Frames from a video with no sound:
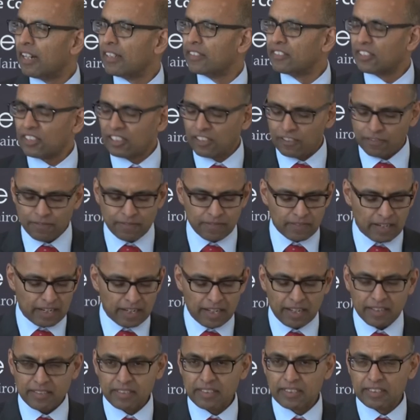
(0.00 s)

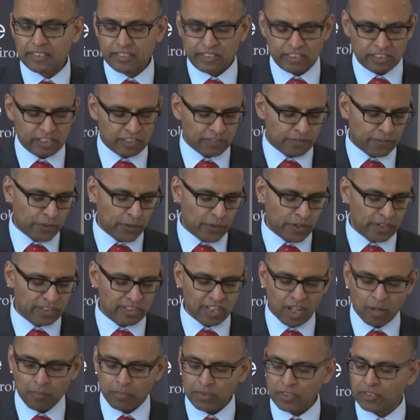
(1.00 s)
Just a few
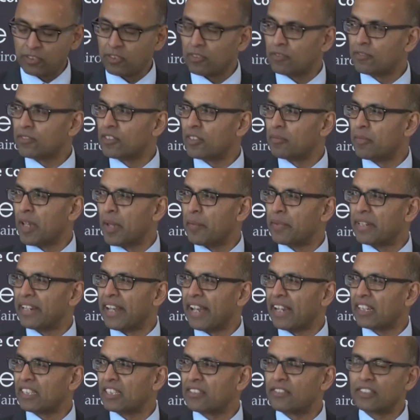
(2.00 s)
examples of some M&A
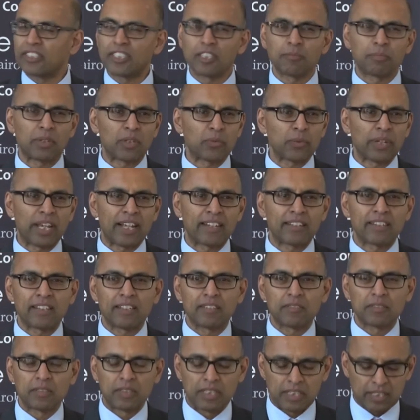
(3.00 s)
activity, but we had